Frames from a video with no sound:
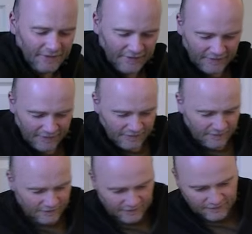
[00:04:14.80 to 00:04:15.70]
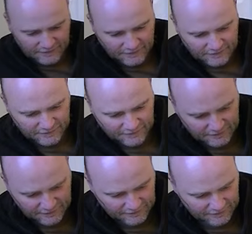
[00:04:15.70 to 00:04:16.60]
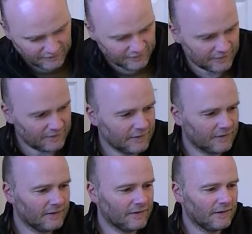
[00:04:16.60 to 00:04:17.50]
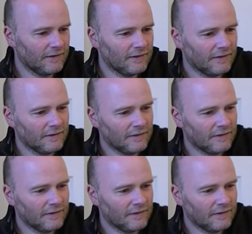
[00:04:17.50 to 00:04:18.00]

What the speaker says: Nothing is said.